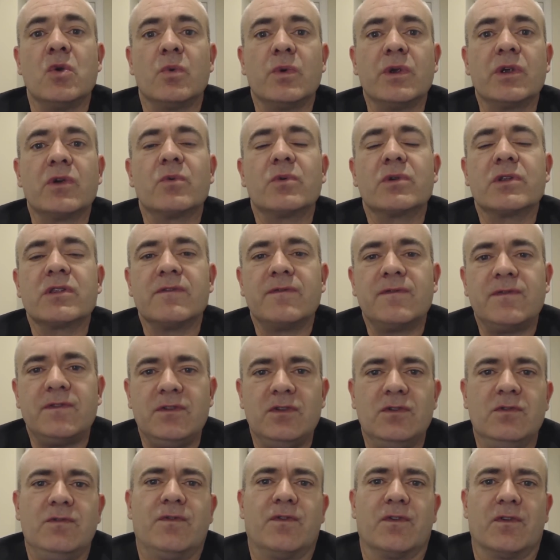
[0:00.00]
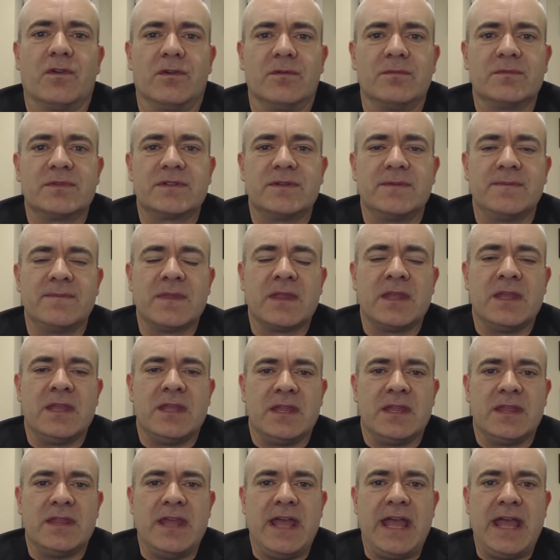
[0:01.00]
We are one of the few firms
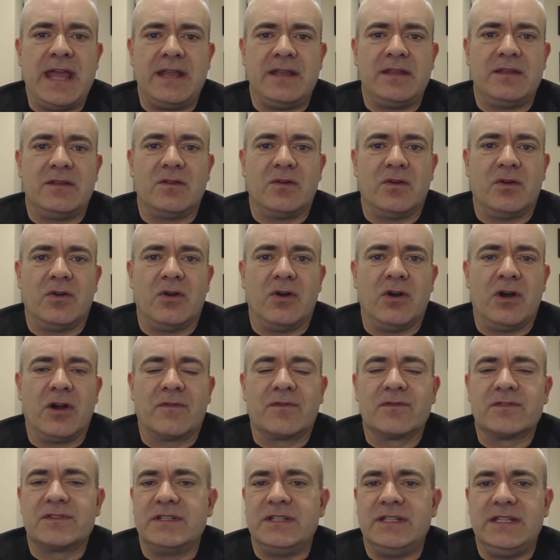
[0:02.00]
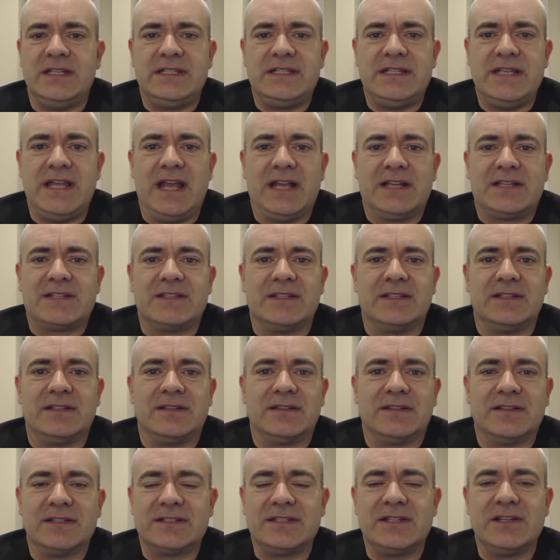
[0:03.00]
that offers an easy
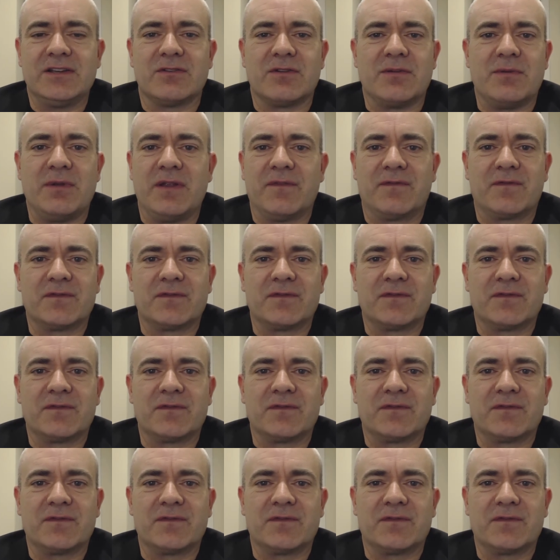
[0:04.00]
exit listing agreement.